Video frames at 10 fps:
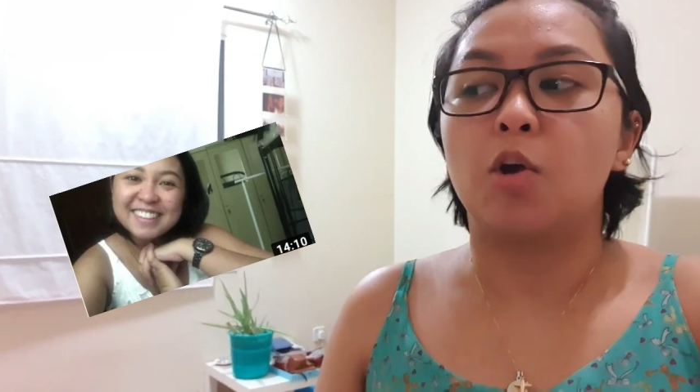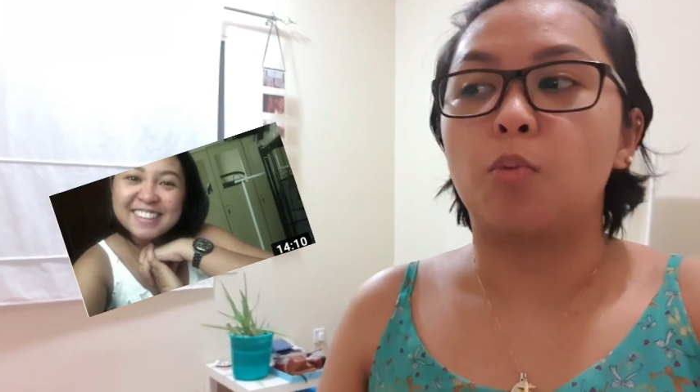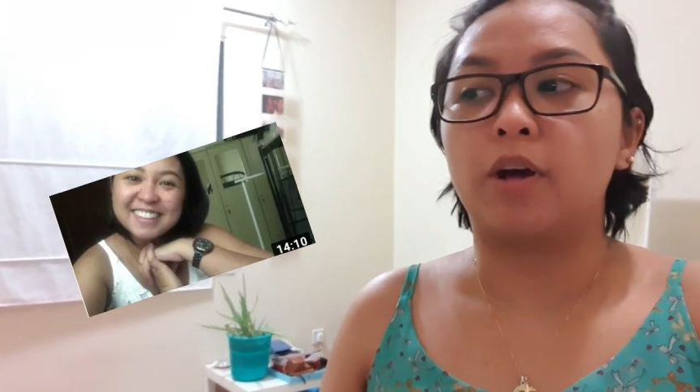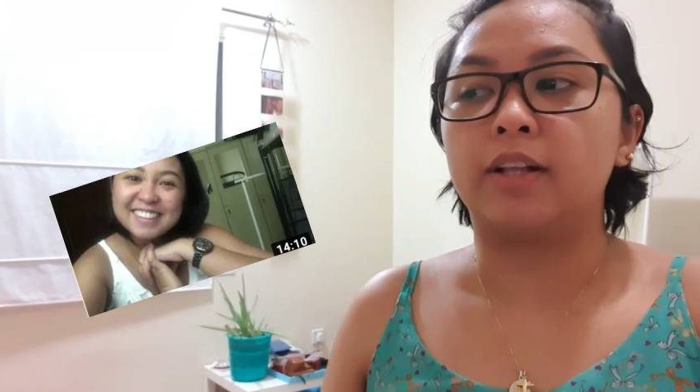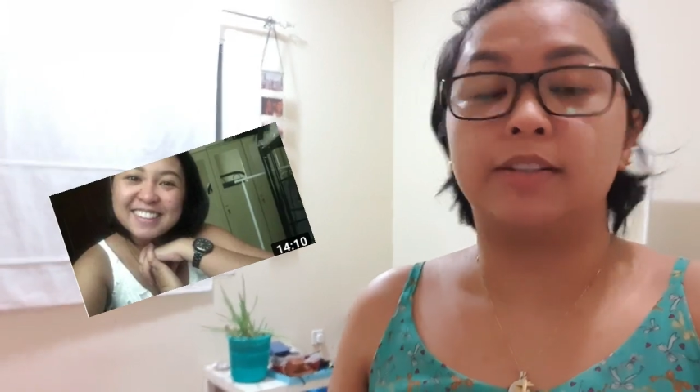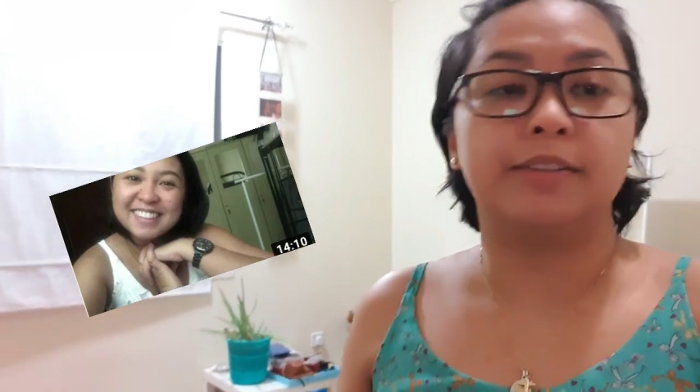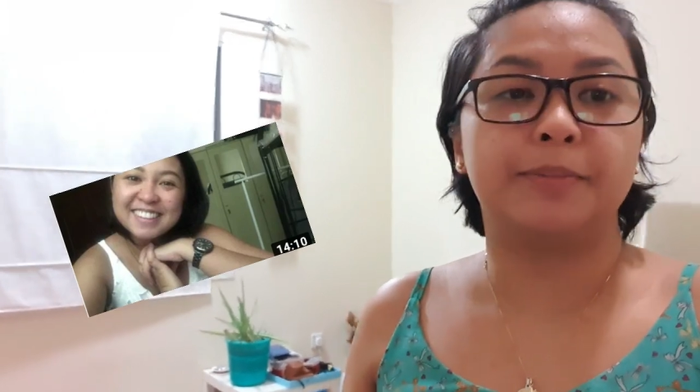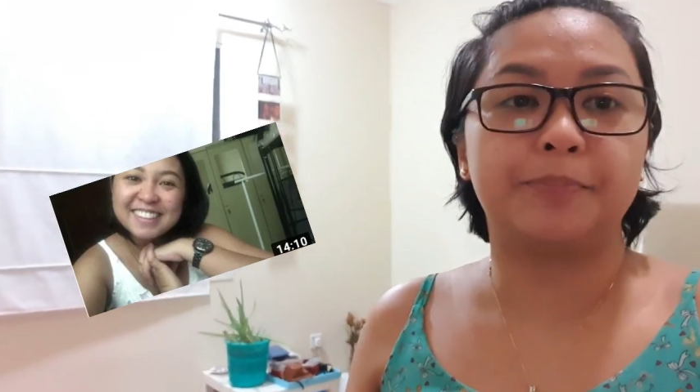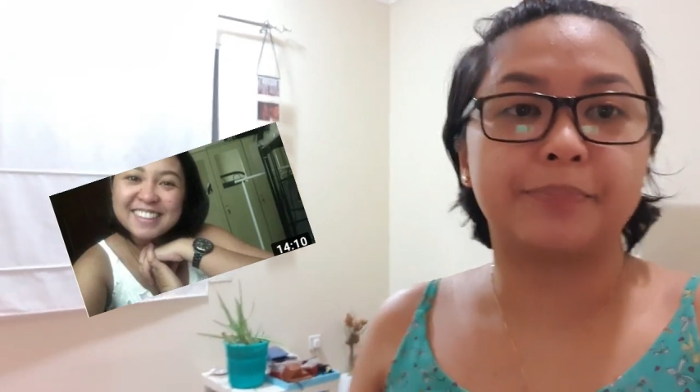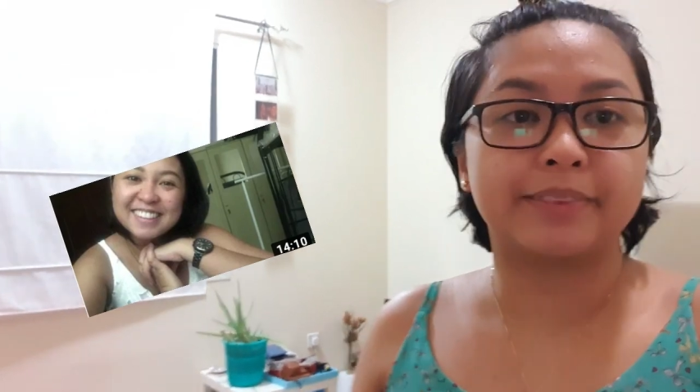Well,
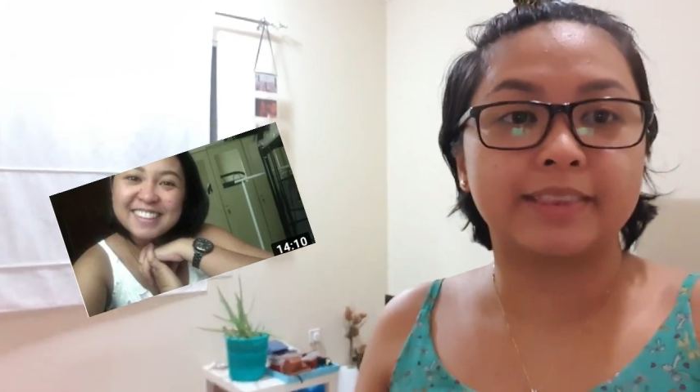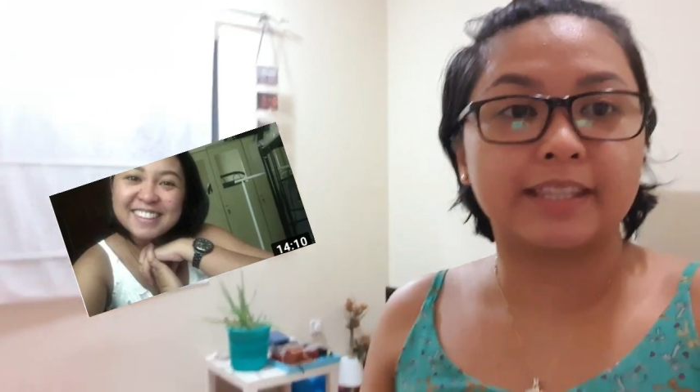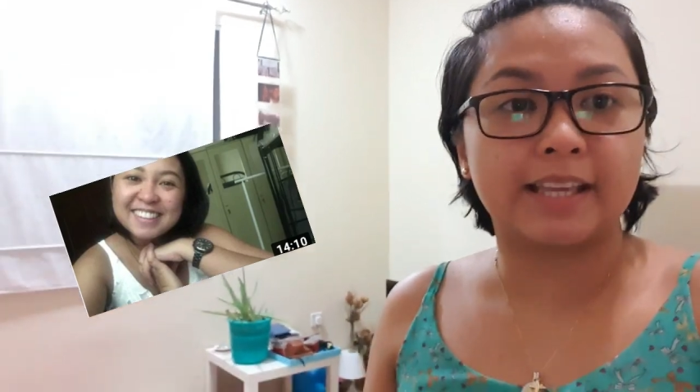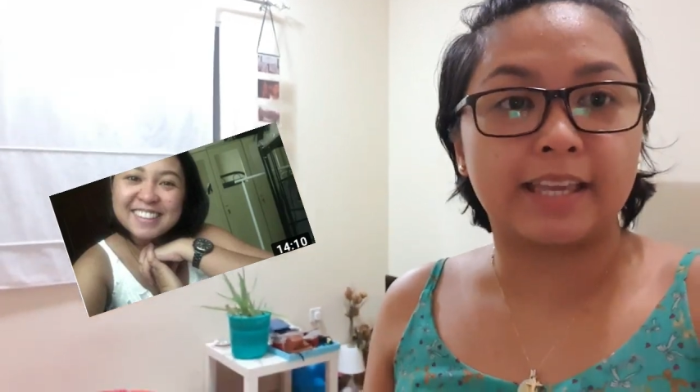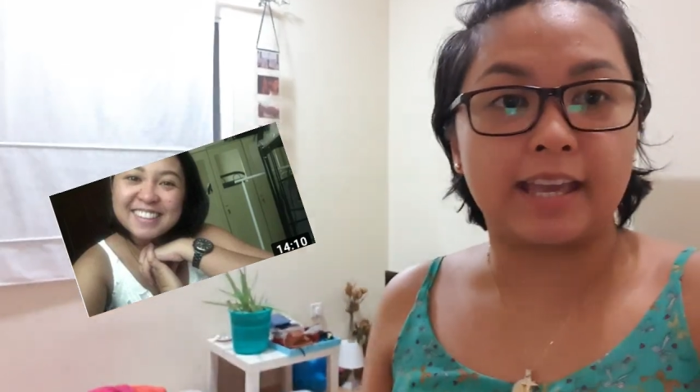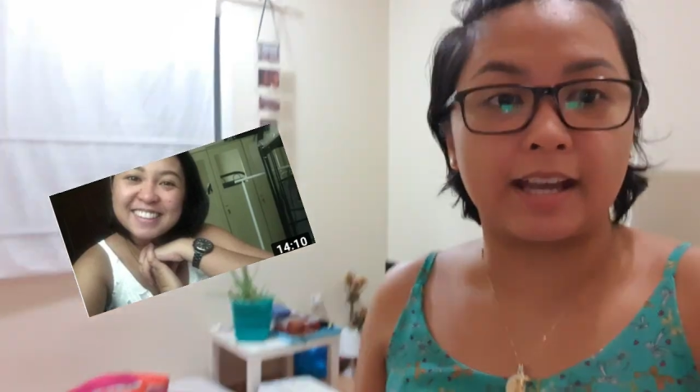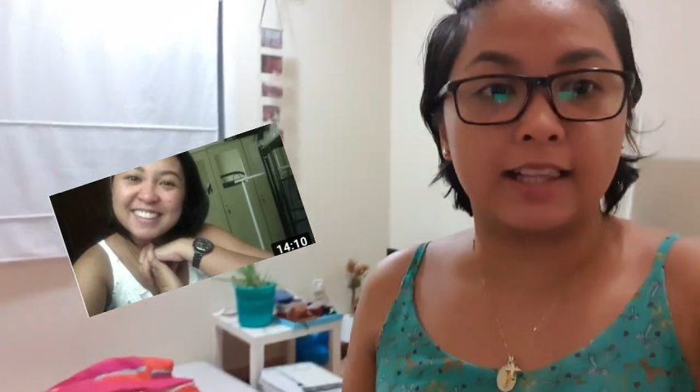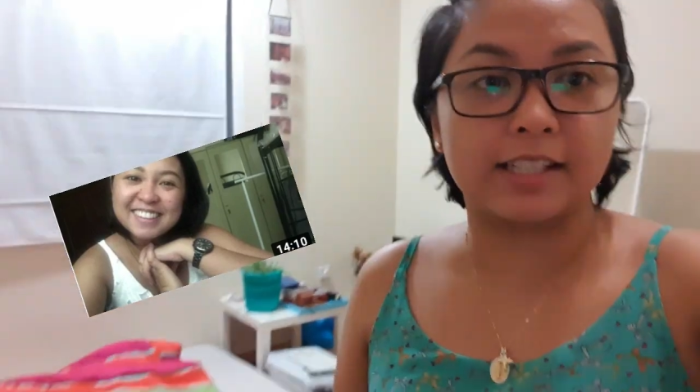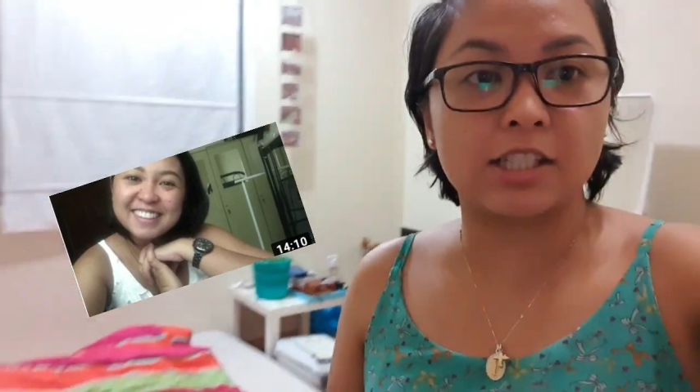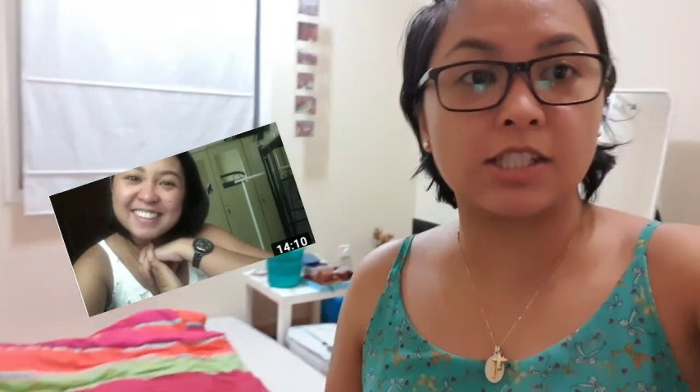yeah,
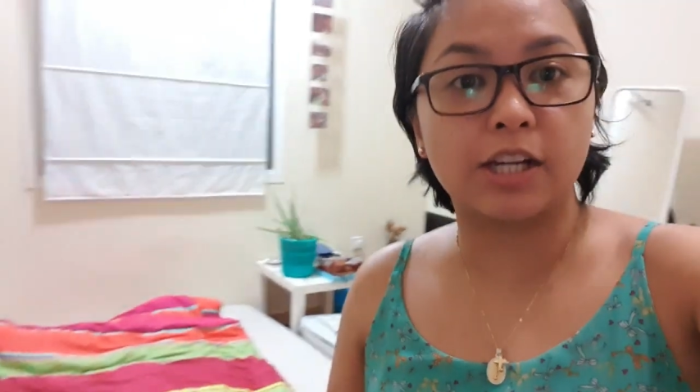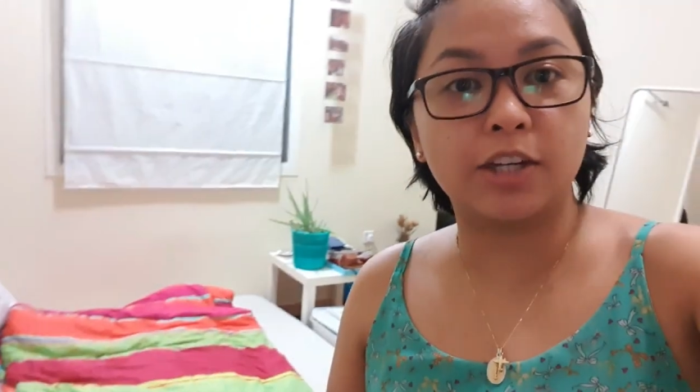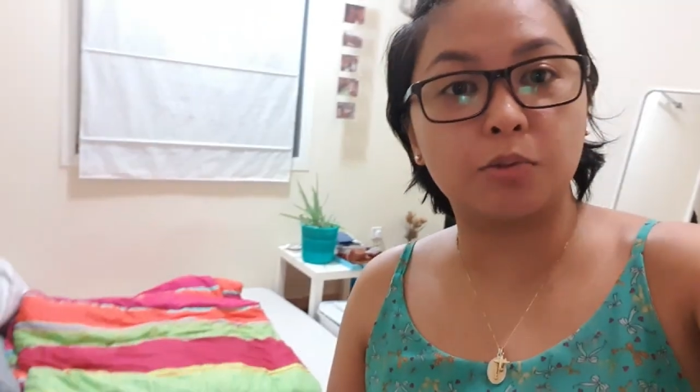let's start